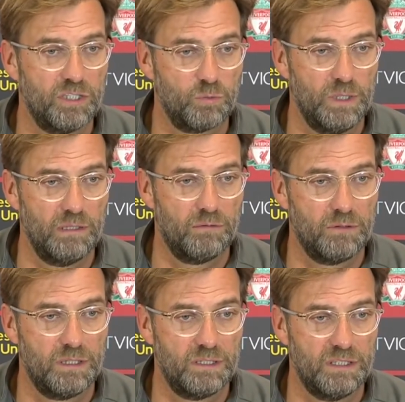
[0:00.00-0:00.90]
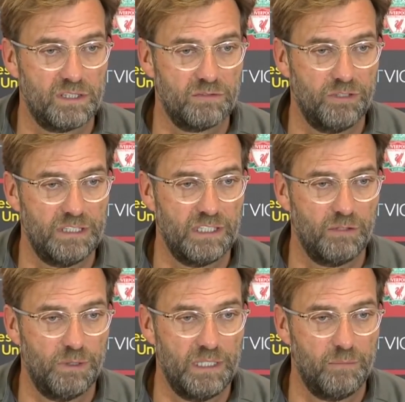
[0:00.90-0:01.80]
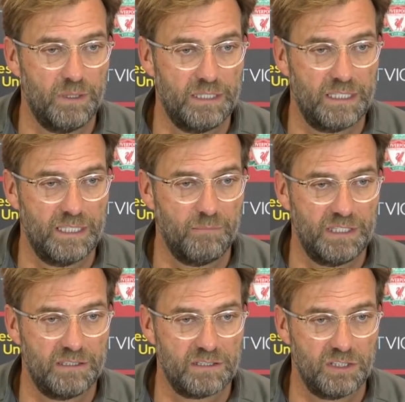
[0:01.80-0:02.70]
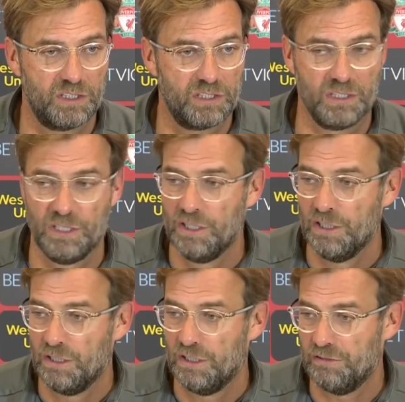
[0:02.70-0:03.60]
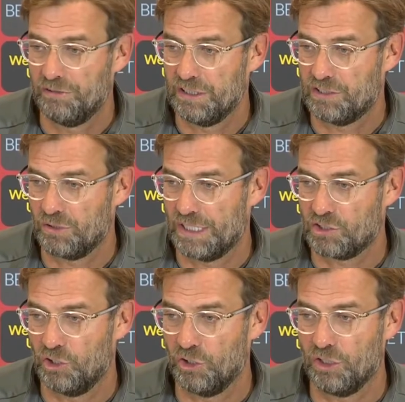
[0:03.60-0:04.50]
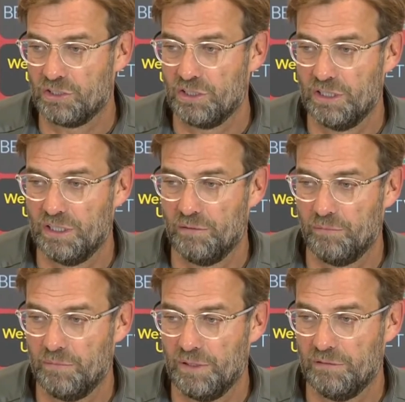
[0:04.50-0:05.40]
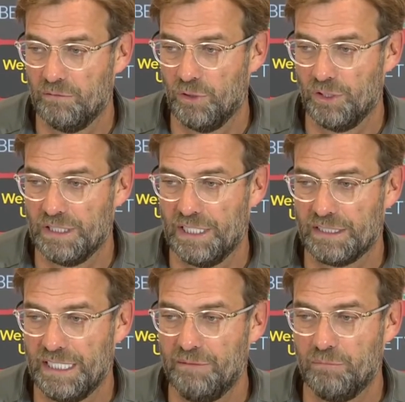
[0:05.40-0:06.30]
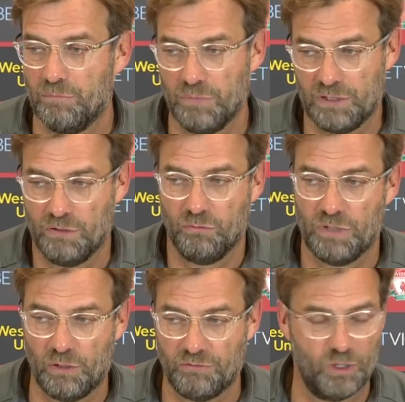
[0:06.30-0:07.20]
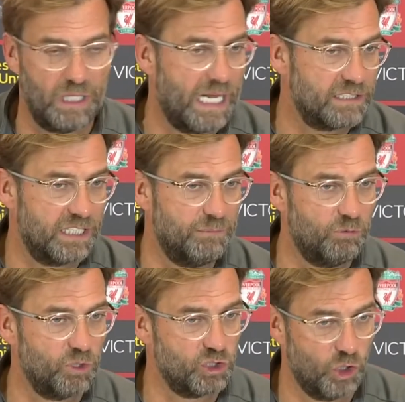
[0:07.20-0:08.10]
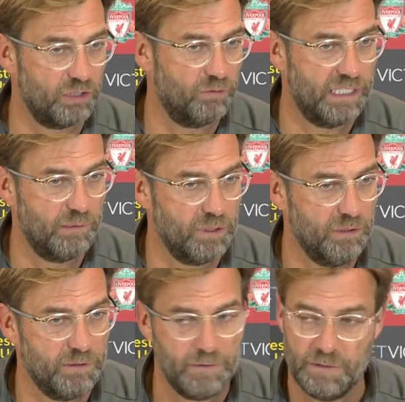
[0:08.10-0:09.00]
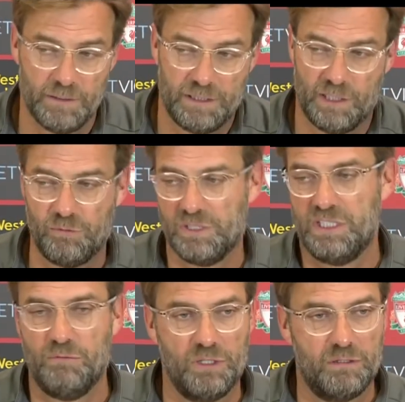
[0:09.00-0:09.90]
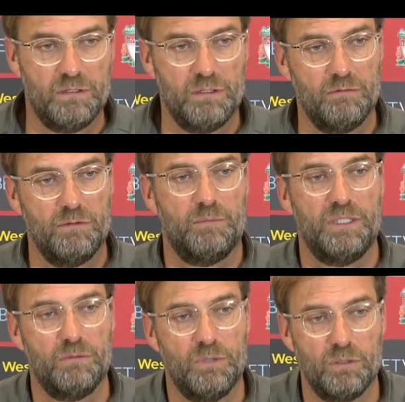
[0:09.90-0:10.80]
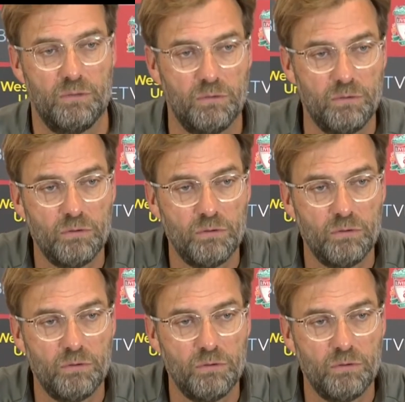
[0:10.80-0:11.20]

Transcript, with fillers: as well that he is fit and available, and I can make decisions if he needs a rest or not um, in one or the other game. But now for the last game, he was not available, and now we'll see what will be tomorrow.